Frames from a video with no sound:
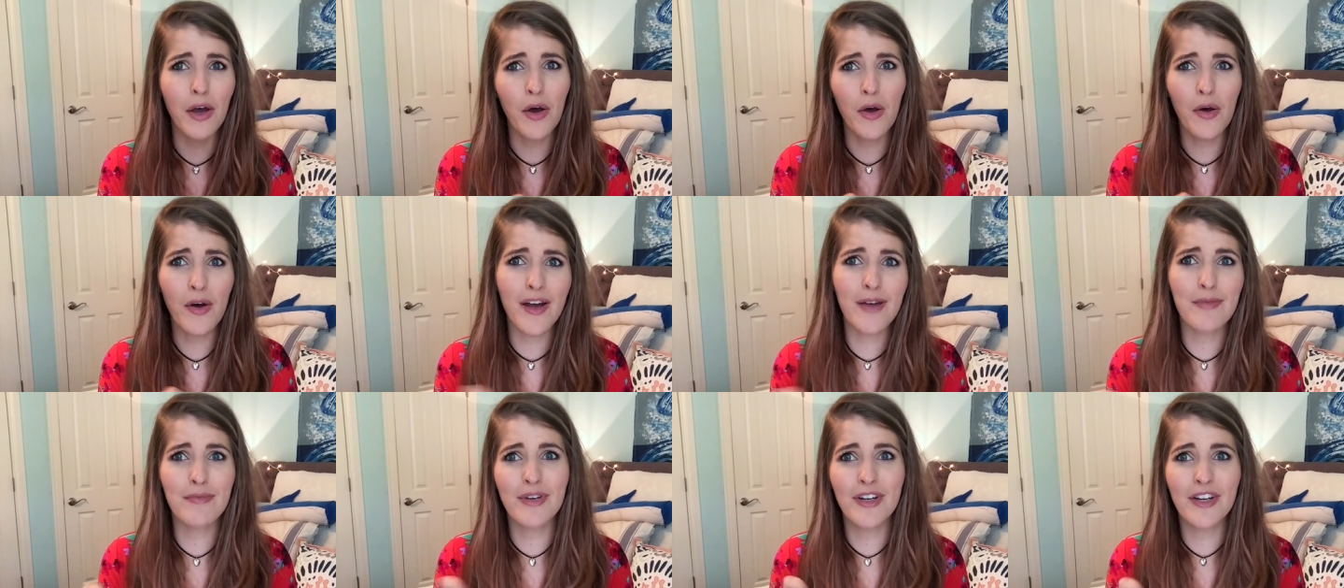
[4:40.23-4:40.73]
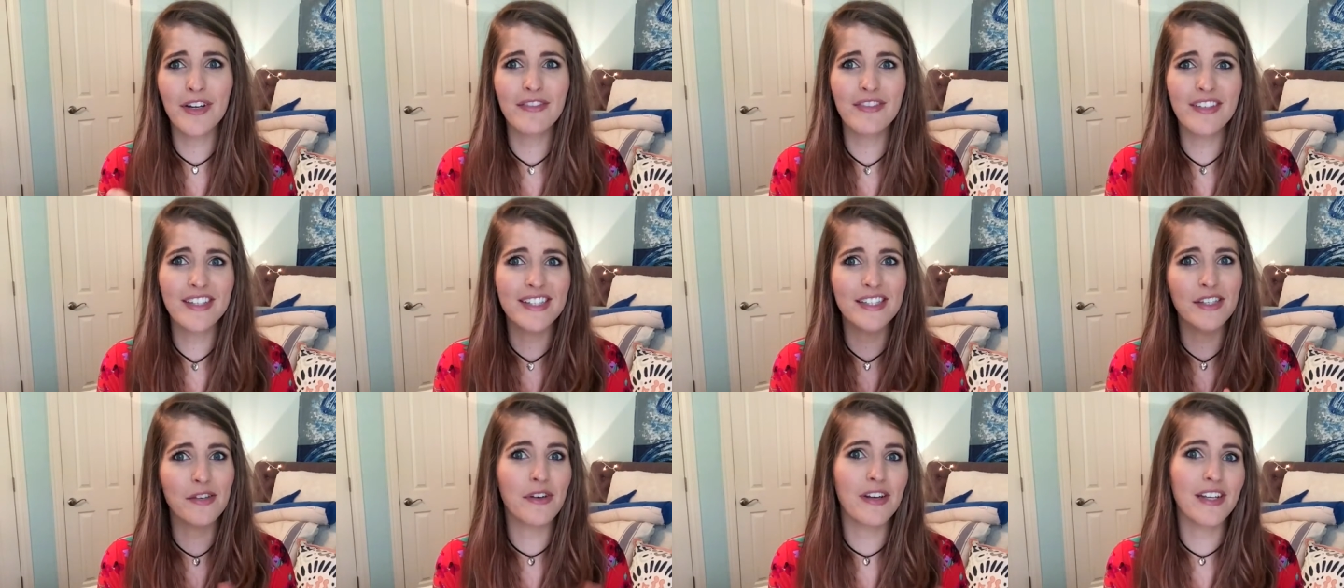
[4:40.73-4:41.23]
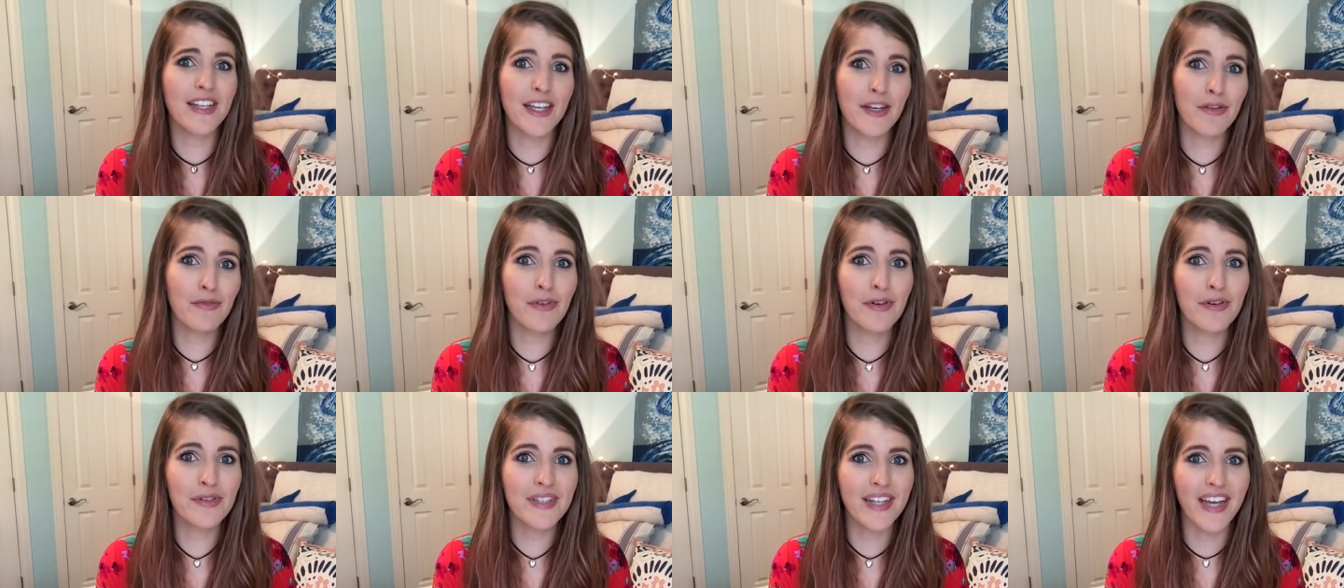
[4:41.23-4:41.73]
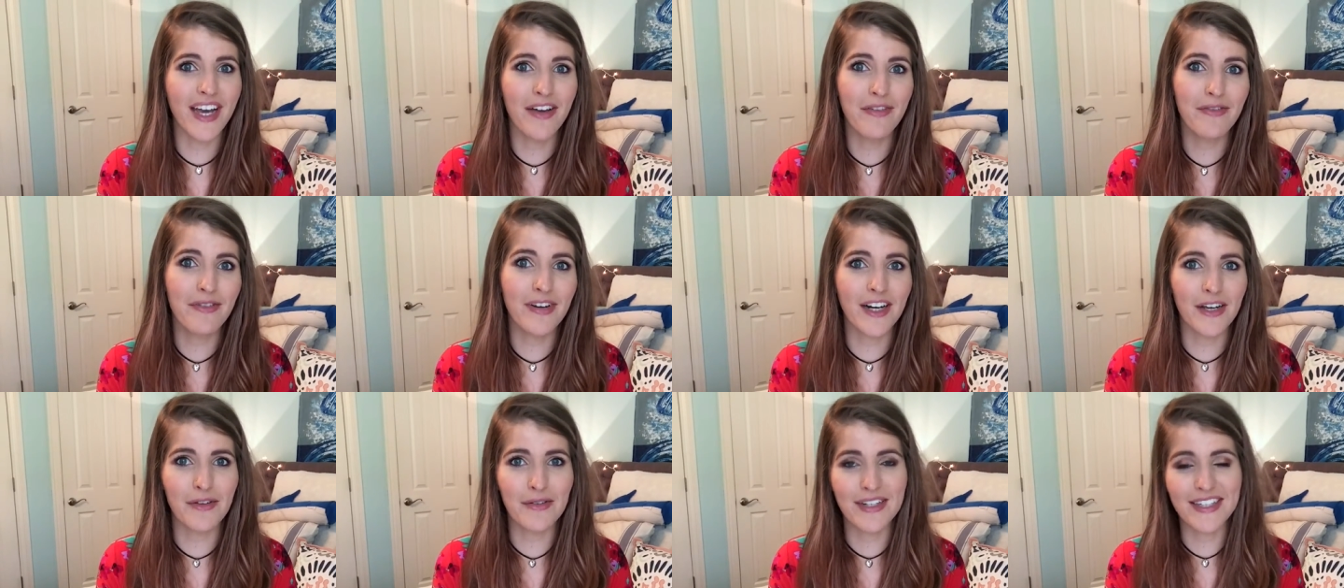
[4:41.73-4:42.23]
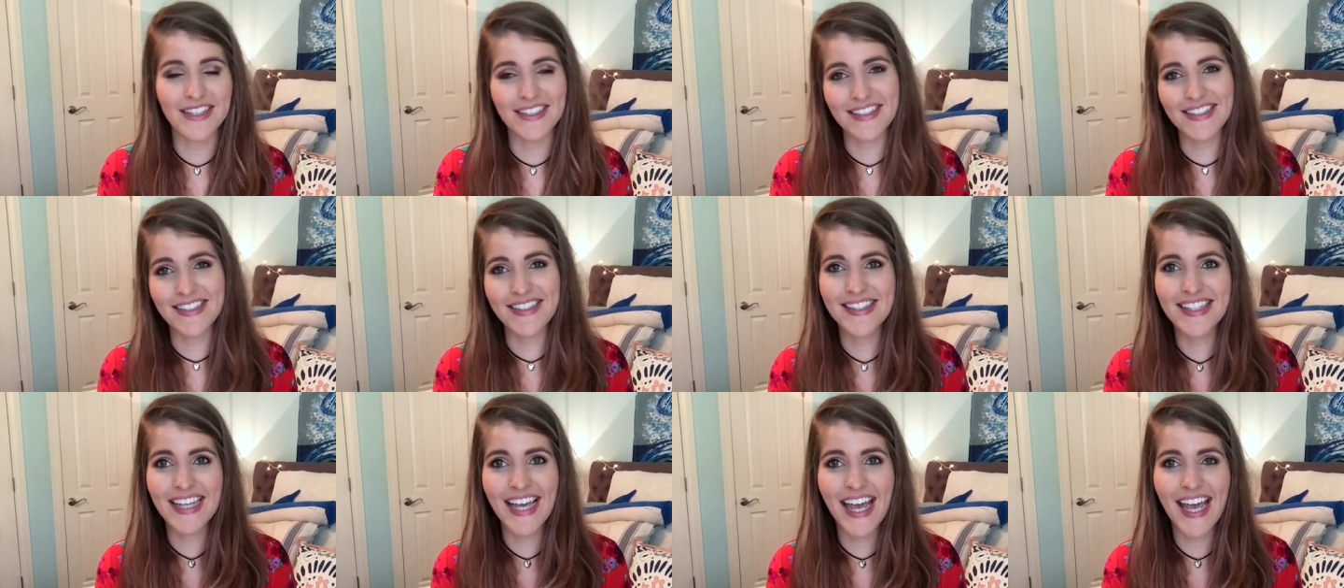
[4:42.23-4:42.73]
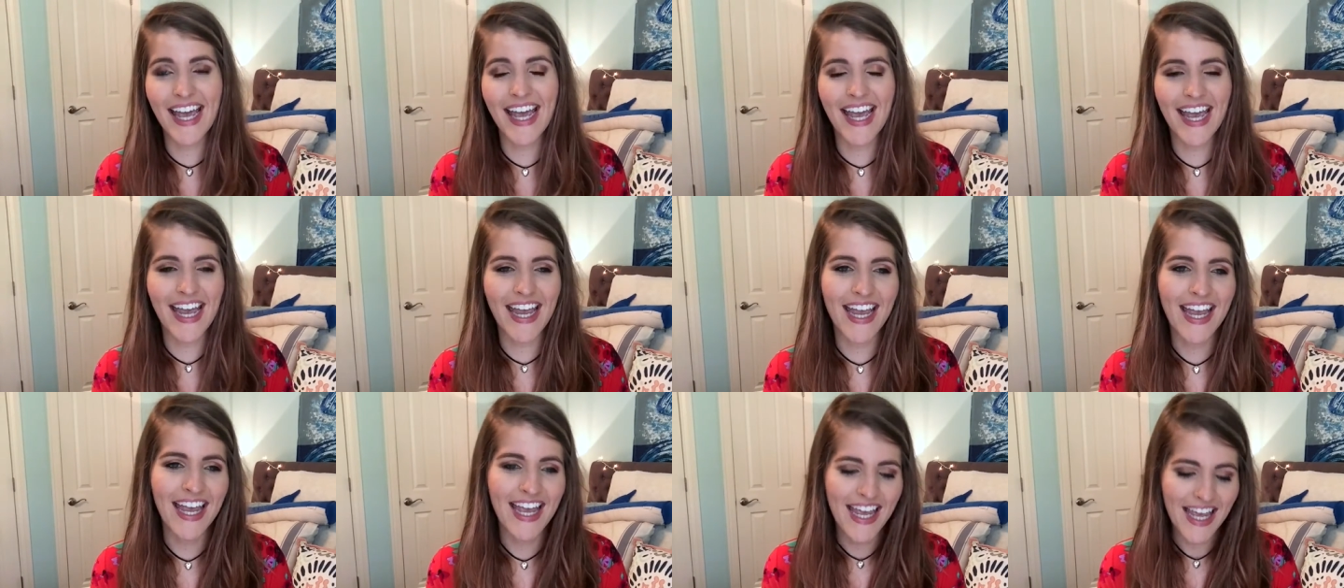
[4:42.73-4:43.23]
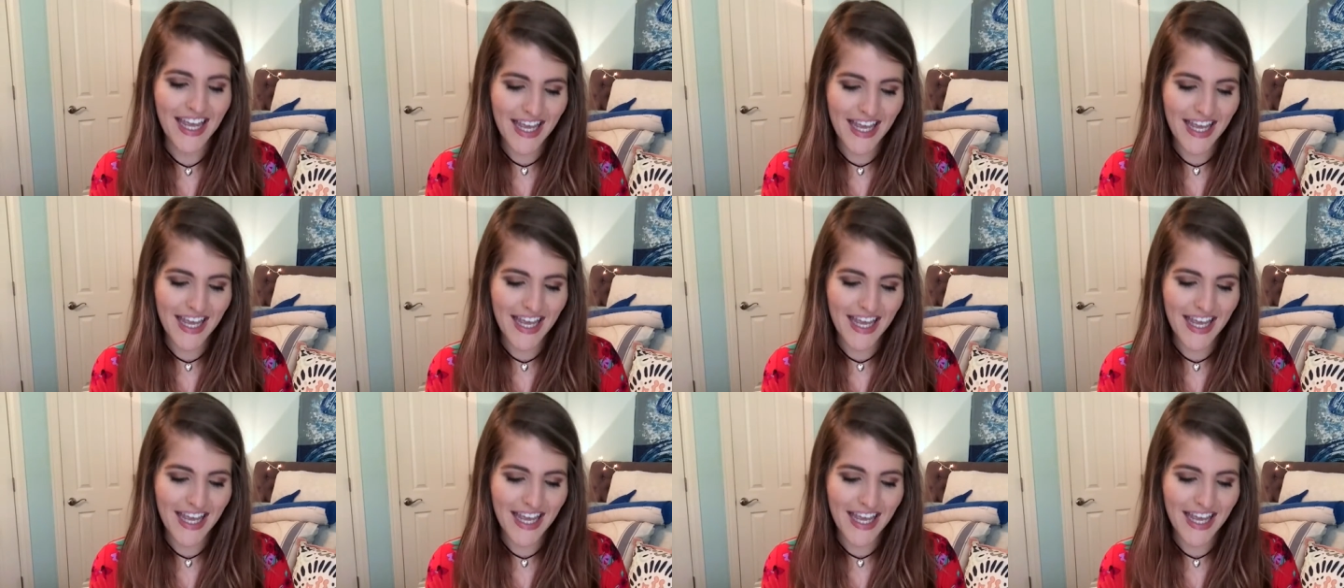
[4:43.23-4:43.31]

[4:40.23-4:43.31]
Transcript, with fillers: oh, I'm nervous, so I like wrote down what I wanted to say,